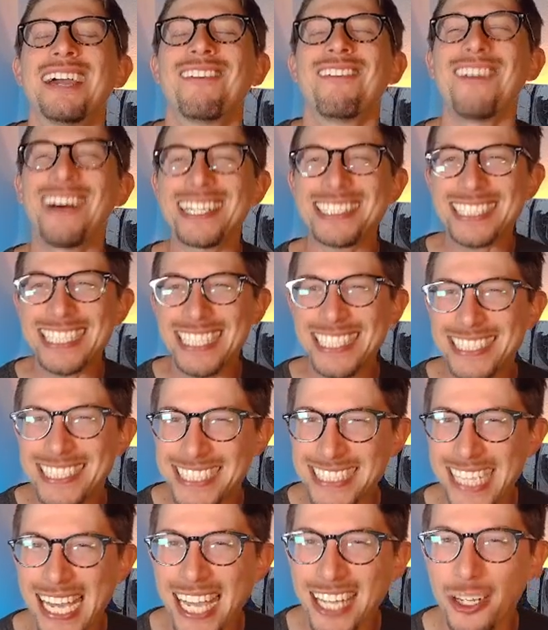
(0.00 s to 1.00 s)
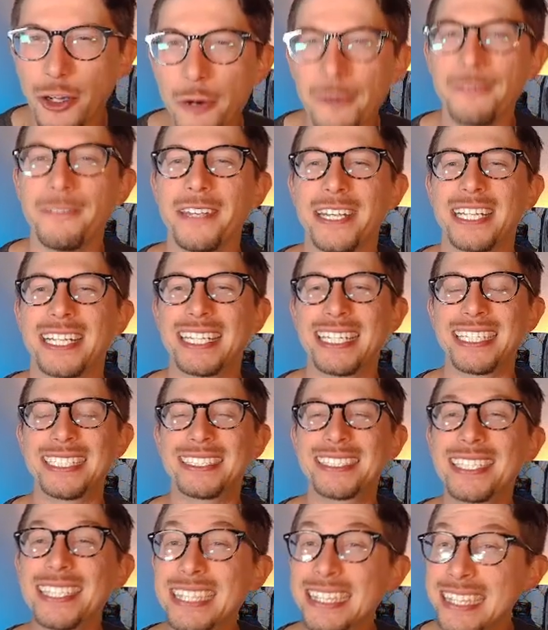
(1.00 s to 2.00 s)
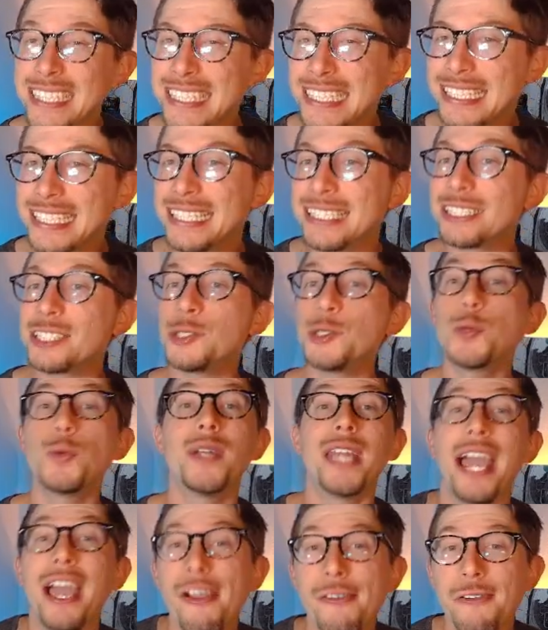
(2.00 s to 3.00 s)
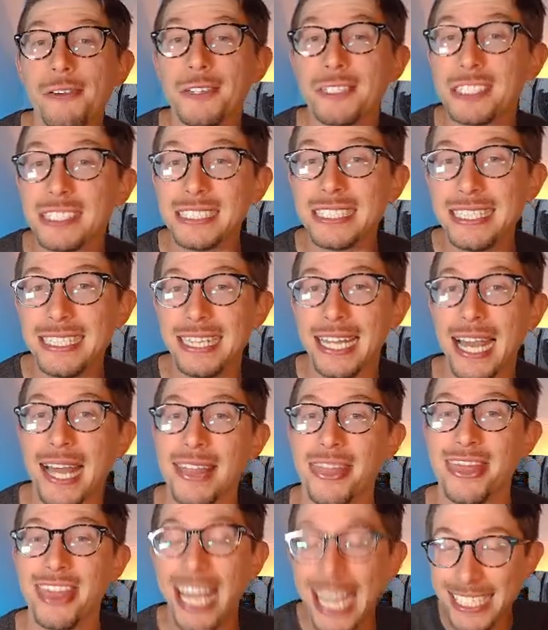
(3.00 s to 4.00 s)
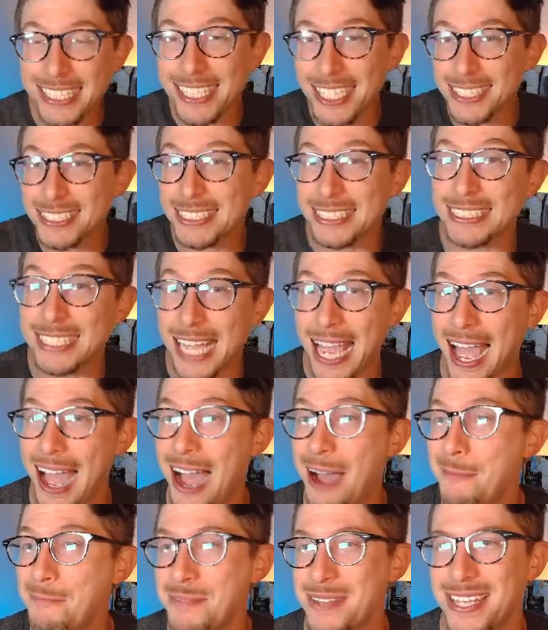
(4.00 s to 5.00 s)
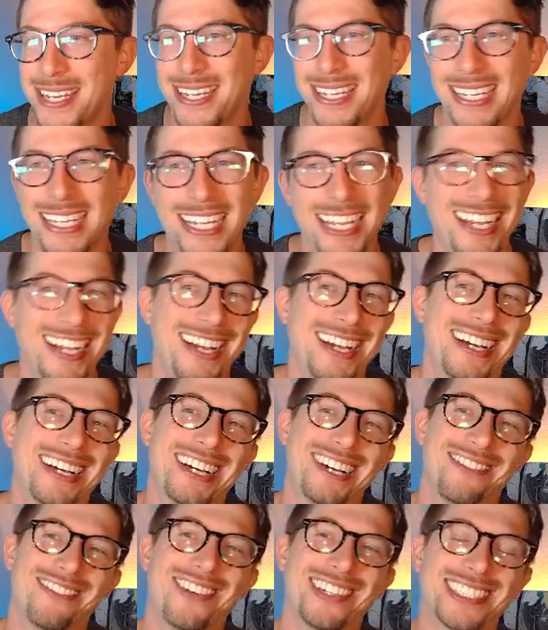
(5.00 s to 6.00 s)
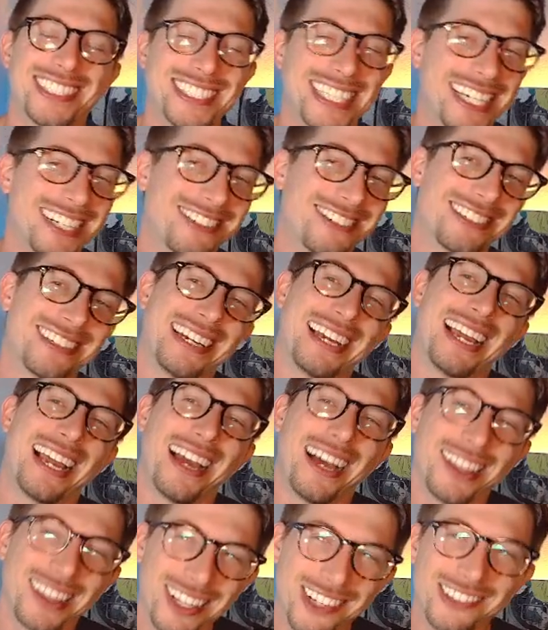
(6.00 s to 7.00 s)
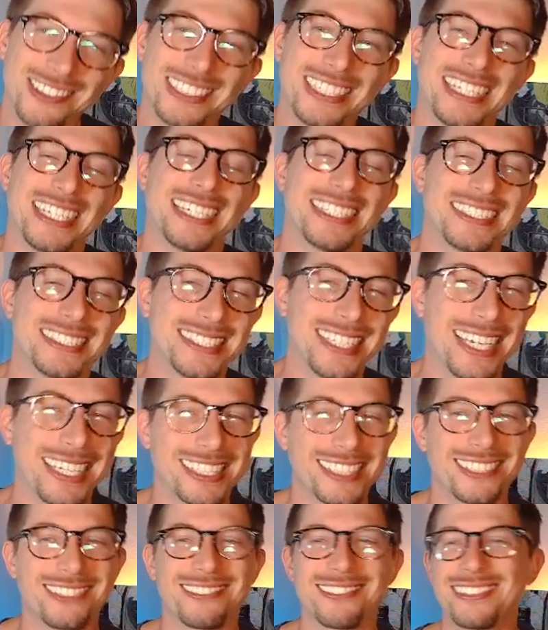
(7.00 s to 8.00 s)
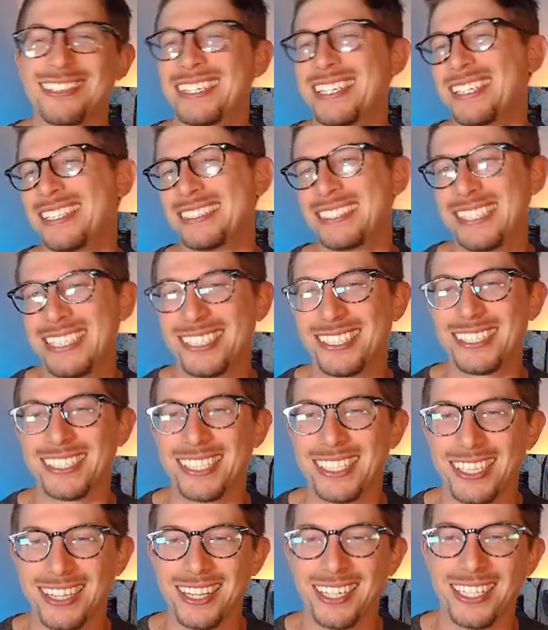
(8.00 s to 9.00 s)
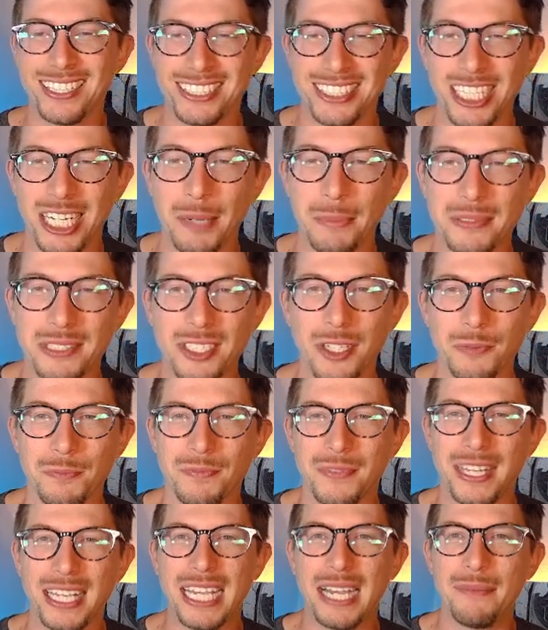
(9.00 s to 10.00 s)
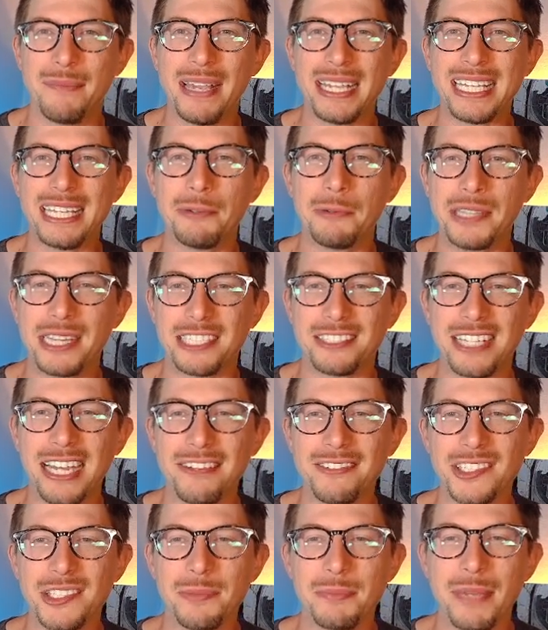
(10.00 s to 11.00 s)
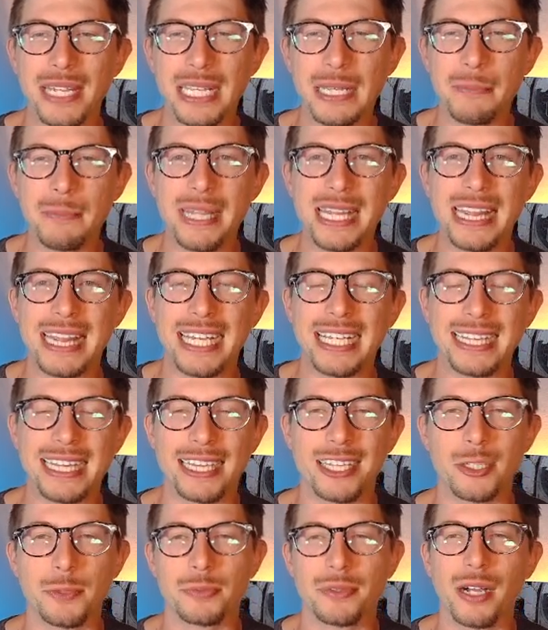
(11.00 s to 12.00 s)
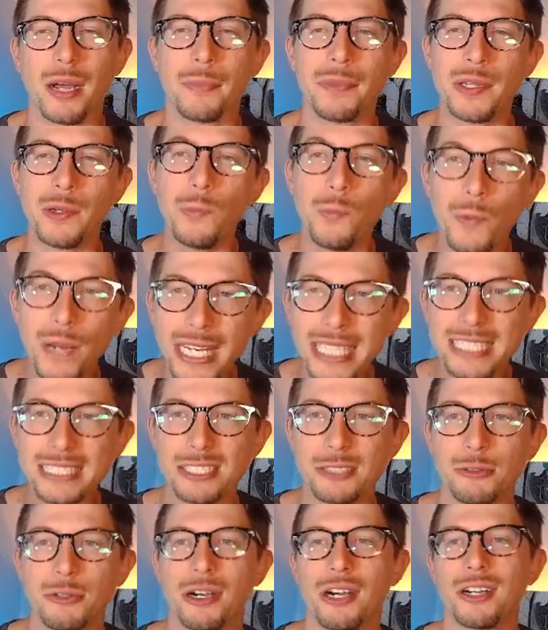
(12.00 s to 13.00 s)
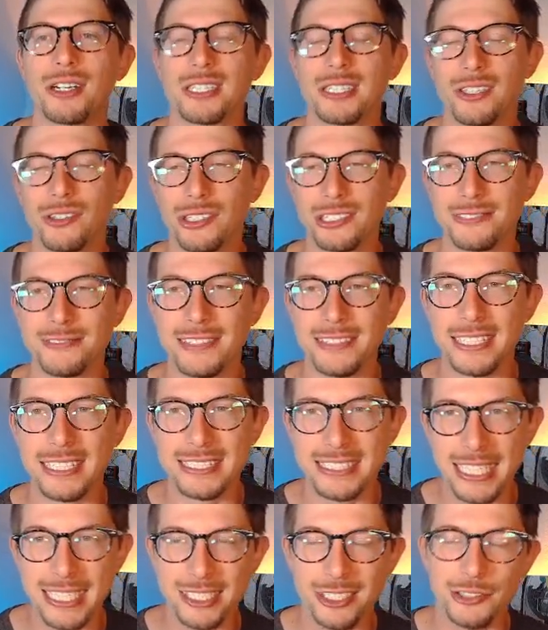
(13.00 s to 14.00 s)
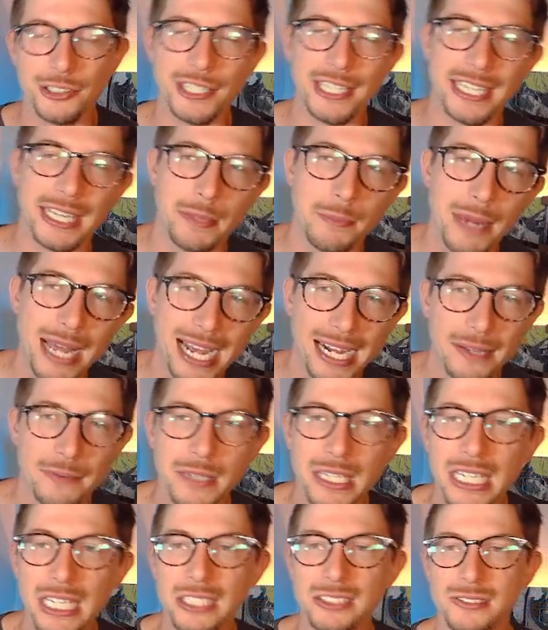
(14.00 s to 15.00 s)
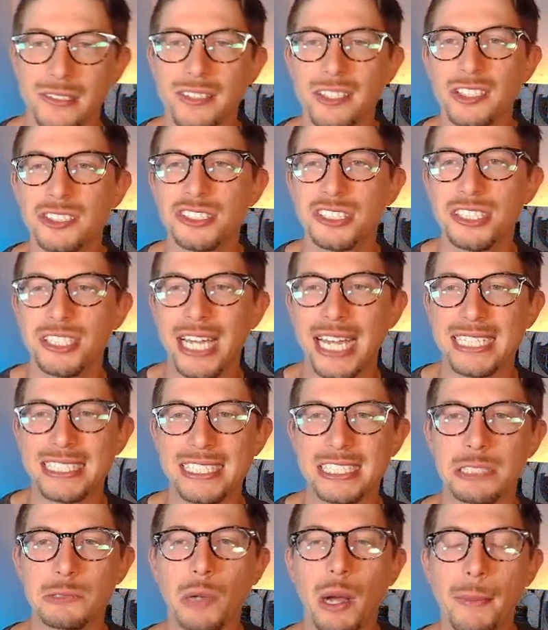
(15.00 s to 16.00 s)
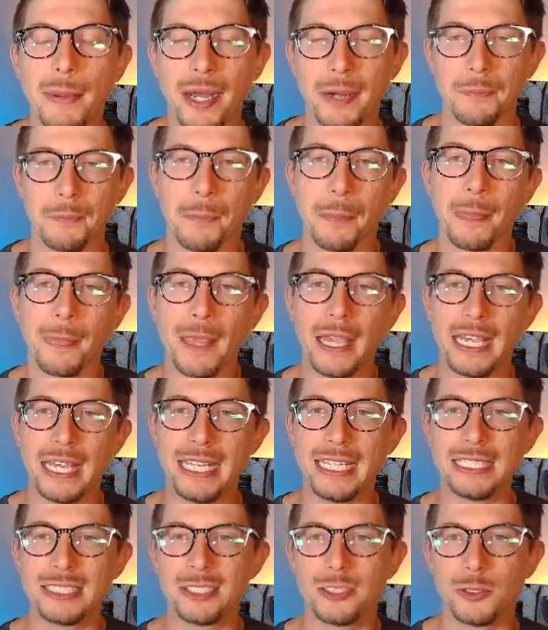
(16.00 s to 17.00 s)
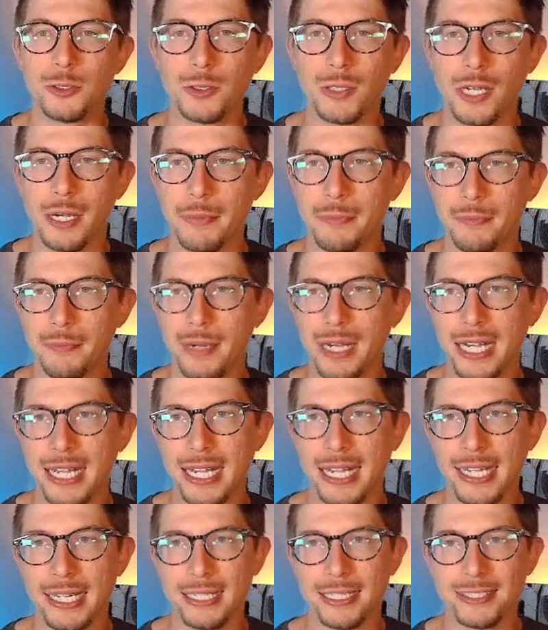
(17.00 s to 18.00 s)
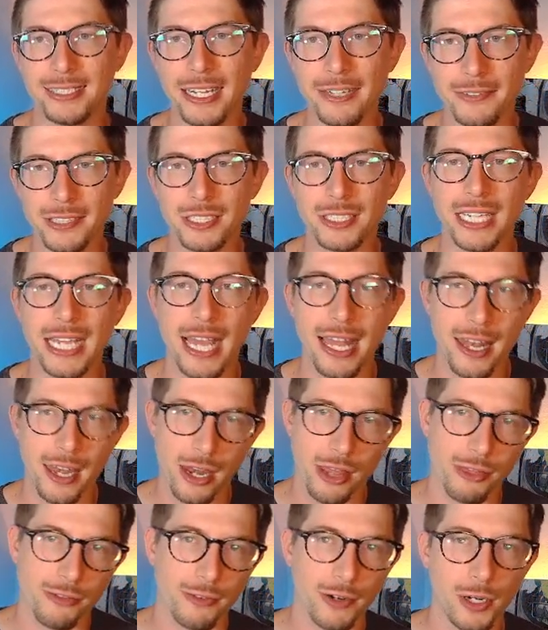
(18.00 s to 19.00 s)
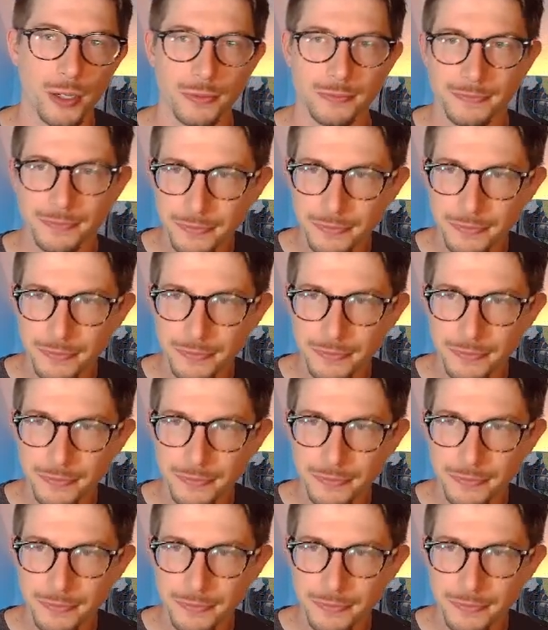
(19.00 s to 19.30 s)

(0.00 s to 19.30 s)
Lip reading: Watching a Shadow Vic get deleted, you never see that. That doesn't happen. But Shadow Alolan Exeggutor is here to clutch up. So they come back in with the Graveler, making me think that they're probably weak to our Alolan Exeggutor in the back. So I'm going to actually swap out into my Graveler and throw.